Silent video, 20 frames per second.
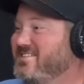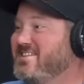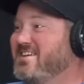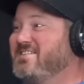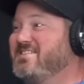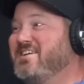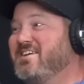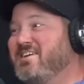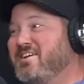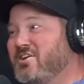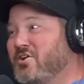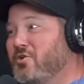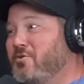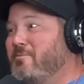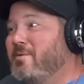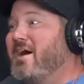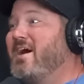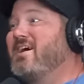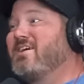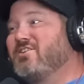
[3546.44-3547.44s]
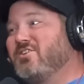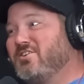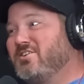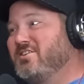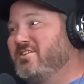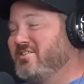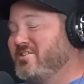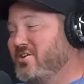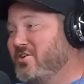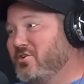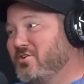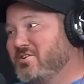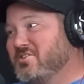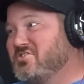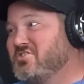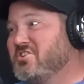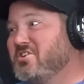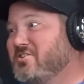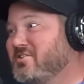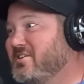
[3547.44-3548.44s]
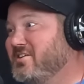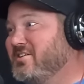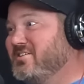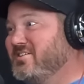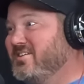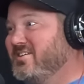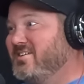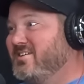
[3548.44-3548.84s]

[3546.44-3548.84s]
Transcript: that they go back on the Okashira,